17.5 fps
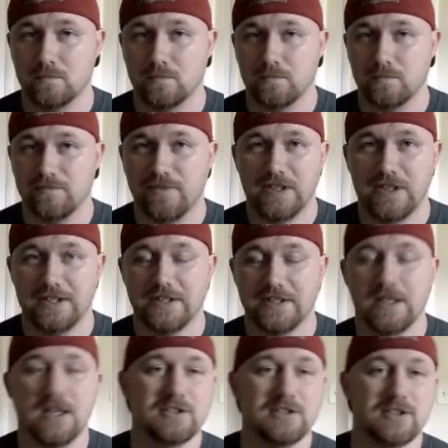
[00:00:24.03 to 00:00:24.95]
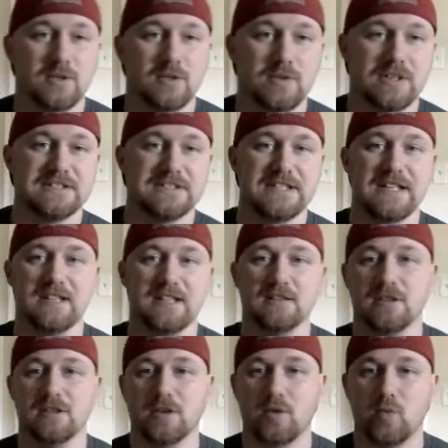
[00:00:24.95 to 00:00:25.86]
Fun. So we're going to take a
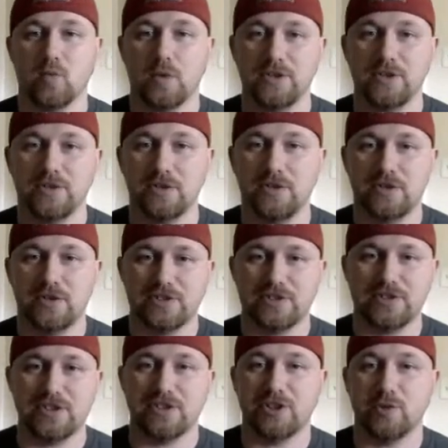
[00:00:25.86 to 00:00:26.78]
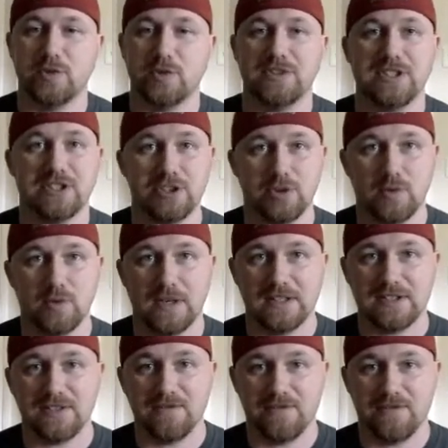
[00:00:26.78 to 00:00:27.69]
look. When you do your search, you want the
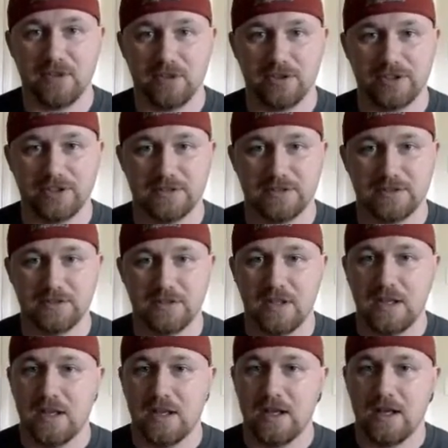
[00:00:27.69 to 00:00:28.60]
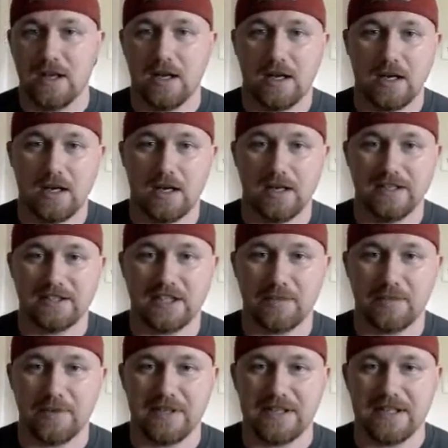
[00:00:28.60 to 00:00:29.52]
US version. Uh, it's going
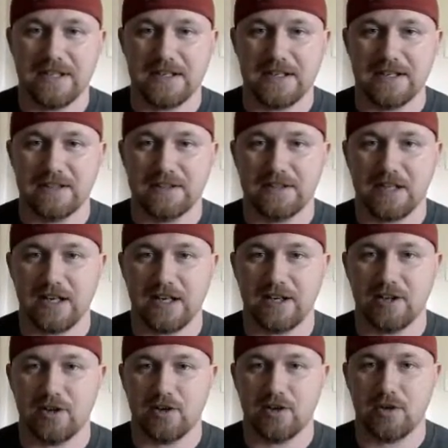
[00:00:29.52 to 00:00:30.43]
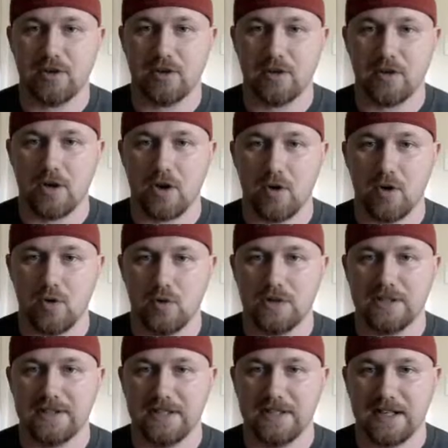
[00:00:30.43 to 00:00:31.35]
to be Tiger
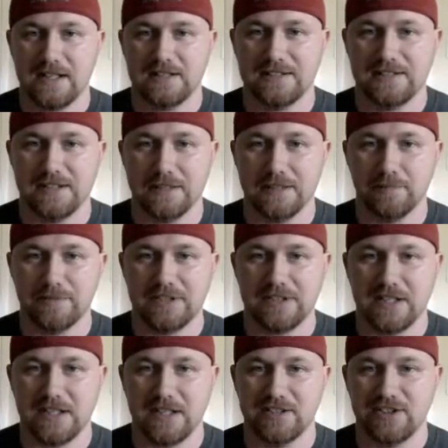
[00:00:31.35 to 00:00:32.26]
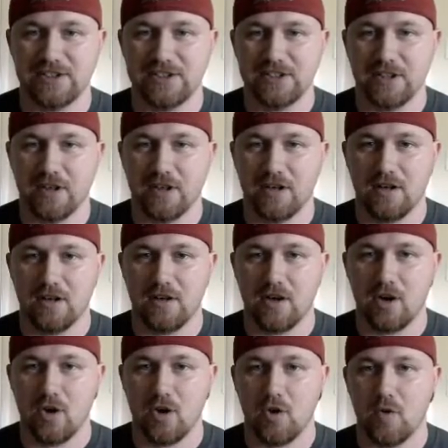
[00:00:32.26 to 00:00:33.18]
ode.zip,
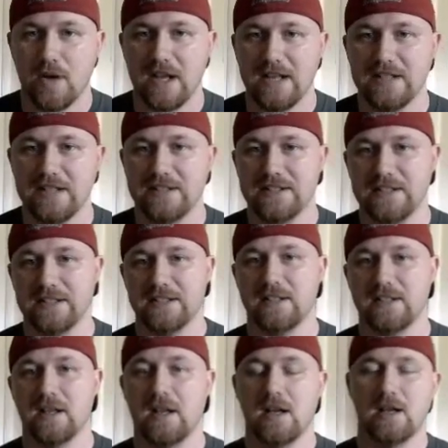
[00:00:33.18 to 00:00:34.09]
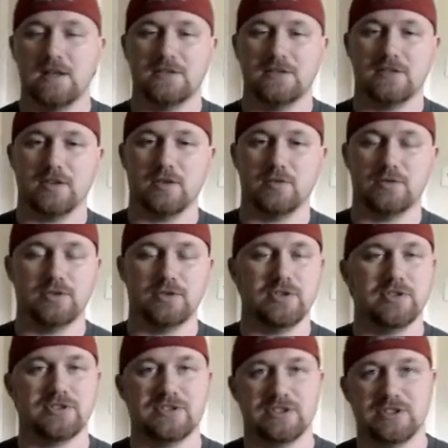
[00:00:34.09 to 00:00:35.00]
T-I-G-E-R-O-A-D. So do
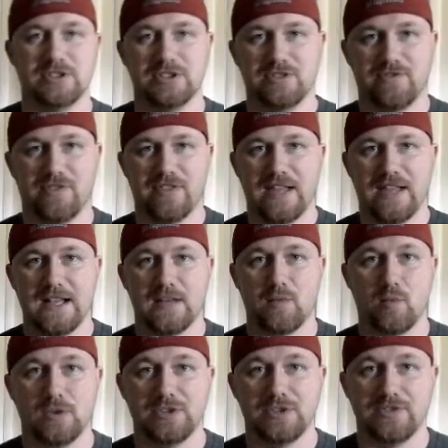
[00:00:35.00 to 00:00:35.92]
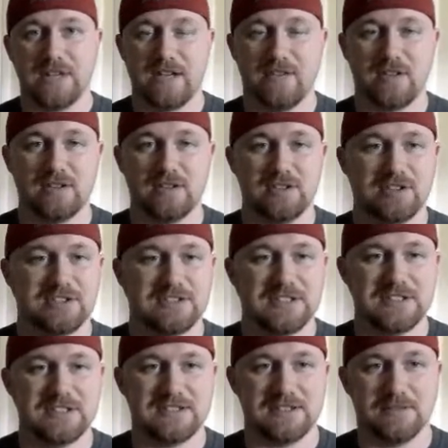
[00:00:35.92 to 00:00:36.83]
your searches for that. Once you have it on your
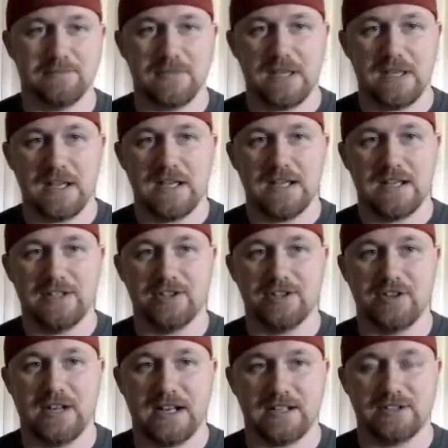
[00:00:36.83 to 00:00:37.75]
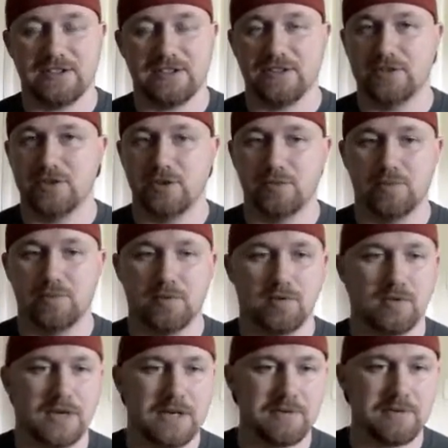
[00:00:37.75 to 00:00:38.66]
system, in your Hakchi 2
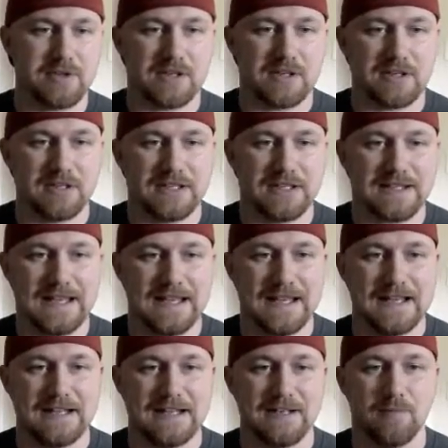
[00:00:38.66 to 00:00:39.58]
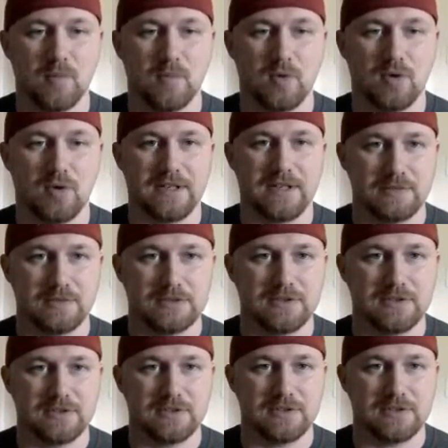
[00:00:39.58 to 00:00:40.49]
program, you're going to click Add More
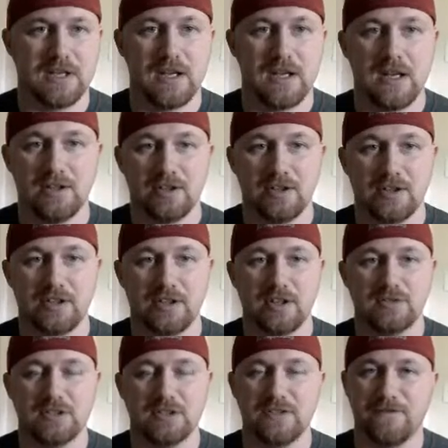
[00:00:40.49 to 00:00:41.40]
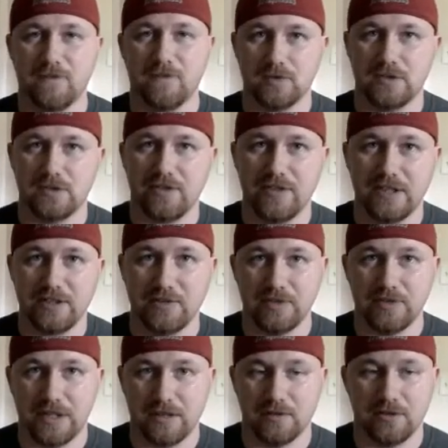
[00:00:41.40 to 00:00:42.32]
Games. You're going to go to the folder that you
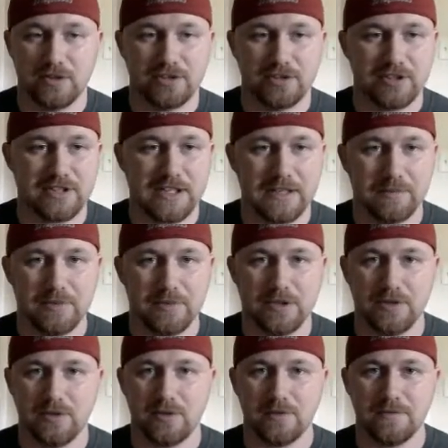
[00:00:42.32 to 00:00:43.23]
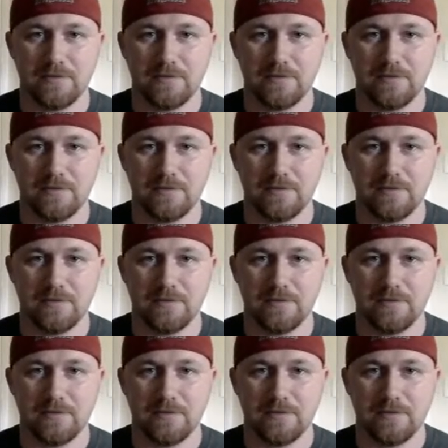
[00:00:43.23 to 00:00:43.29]
downloaded your game to.